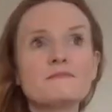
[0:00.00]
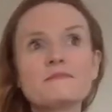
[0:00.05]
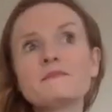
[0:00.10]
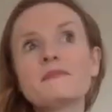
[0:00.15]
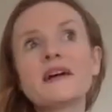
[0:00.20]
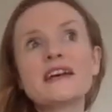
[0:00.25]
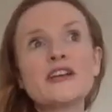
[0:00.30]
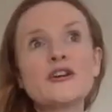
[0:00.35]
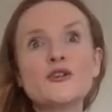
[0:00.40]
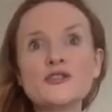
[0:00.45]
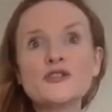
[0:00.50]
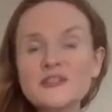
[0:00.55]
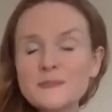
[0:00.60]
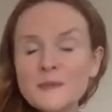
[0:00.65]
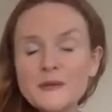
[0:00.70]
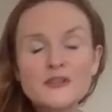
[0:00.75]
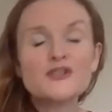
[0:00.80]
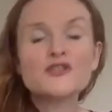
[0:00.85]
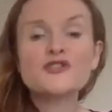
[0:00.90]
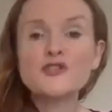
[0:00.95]
my
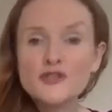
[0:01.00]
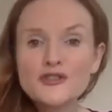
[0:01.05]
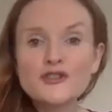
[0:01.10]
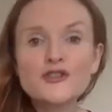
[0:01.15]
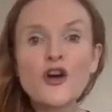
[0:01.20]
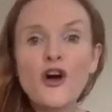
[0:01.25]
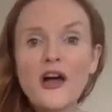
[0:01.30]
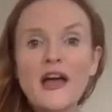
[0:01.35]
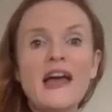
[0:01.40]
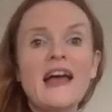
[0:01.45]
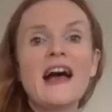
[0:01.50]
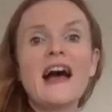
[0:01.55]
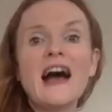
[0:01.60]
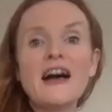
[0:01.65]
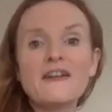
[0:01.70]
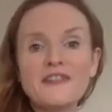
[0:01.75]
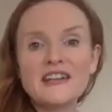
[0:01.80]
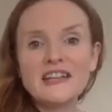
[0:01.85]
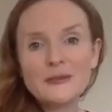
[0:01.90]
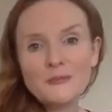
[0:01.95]
husband does not
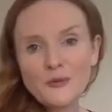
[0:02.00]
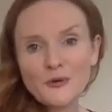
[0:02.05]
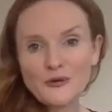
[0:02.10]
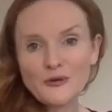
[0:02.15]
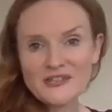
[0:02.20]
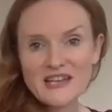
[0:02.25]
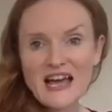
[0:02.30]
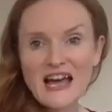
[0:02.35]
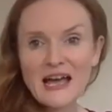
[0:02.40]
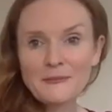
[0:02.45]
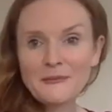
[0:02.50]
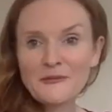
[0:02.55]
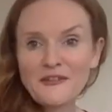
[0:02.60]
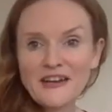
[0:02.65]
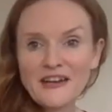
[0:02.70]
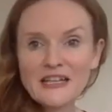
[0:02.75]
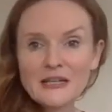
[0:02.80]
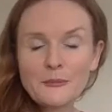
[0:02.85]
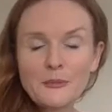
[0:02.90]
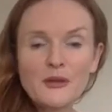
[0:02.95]
have any more time
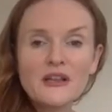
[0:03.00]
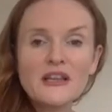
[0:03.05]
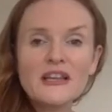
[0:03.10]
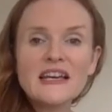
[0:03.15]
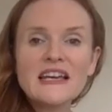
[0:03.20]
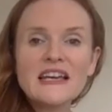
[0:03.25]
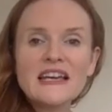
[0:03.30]
available.